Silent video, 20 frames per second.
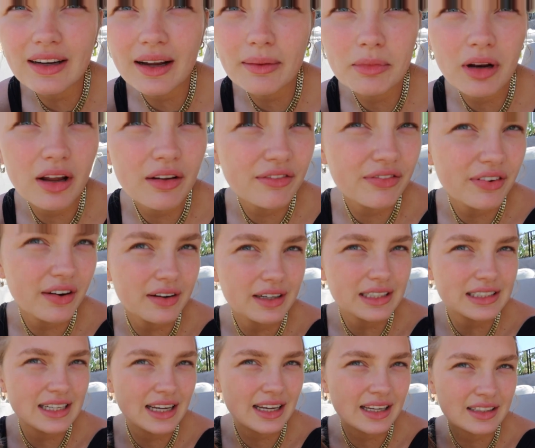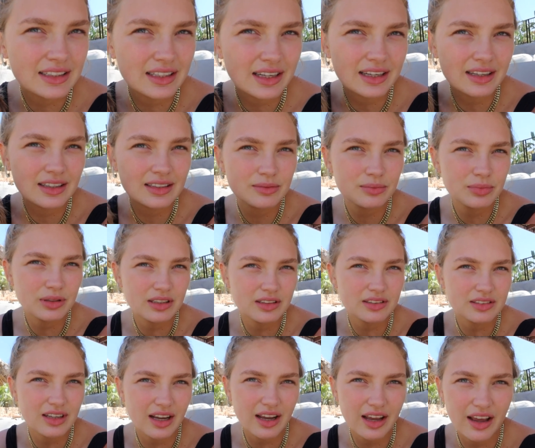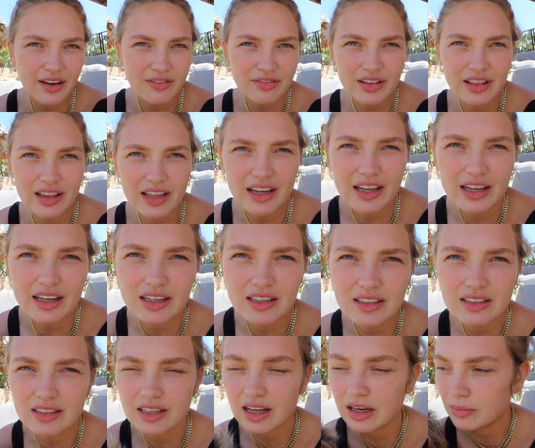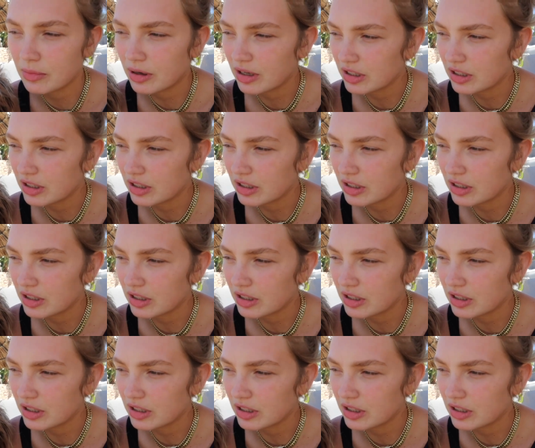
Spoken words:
I'm not very tan yet, because I haven't laid in the sun